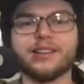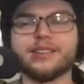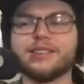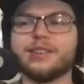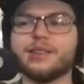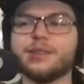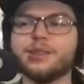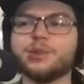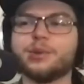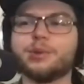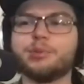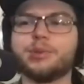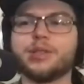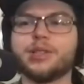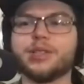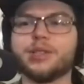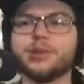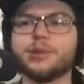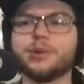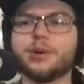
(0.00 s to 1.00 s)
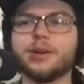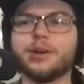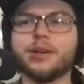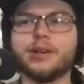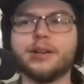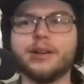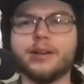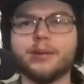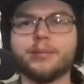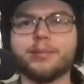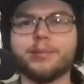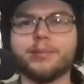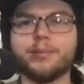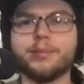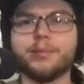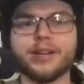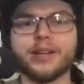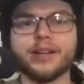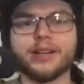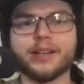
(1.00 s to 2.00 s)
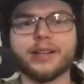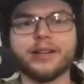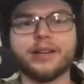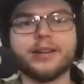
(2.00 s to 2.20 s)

Those were pretty cool. But like